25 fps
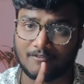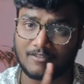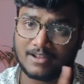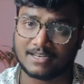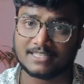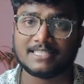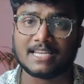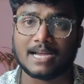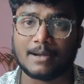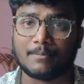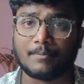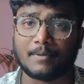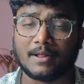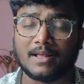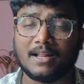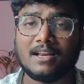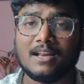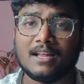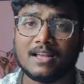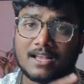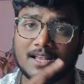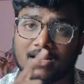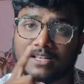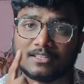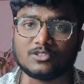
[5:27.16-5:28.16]
one
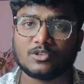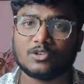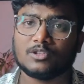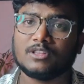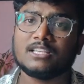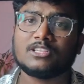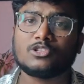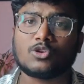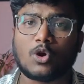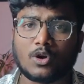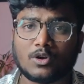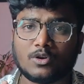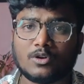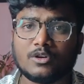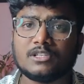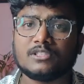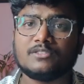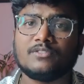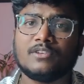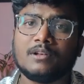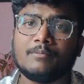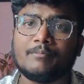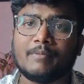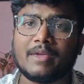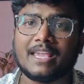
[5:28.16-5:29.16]
chapter, so the short
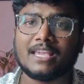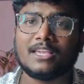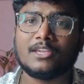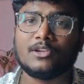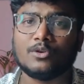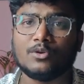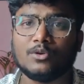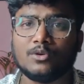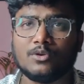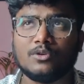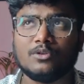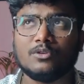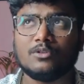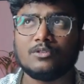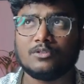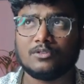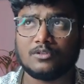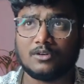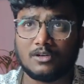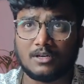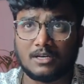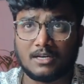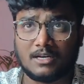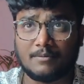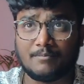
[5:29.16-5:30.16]
notes will make
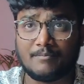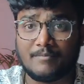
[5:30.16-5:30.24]
you